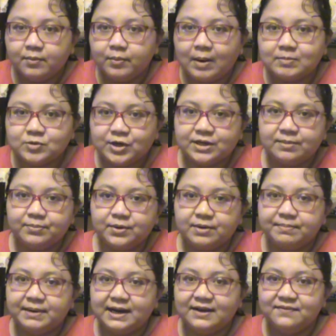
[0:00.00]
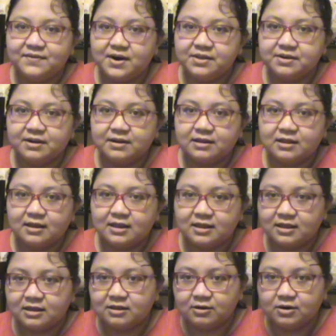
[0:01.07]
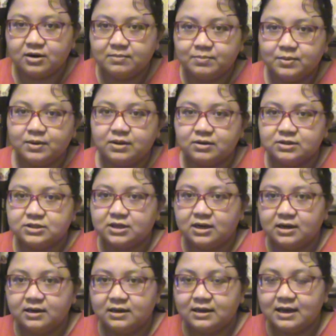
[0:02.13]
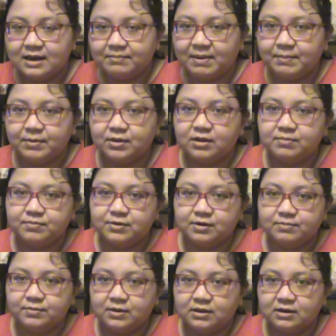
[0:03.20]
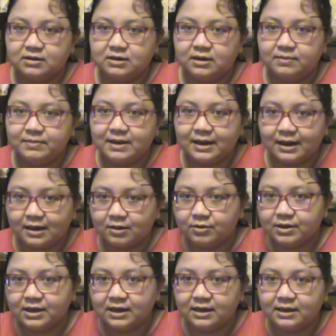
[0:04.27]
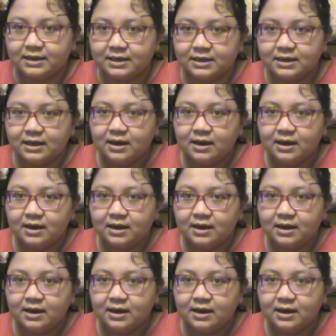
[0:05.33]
I'm trying to book my father's 3rd booster shot and my mother's 3rd booster shot, and it's looking like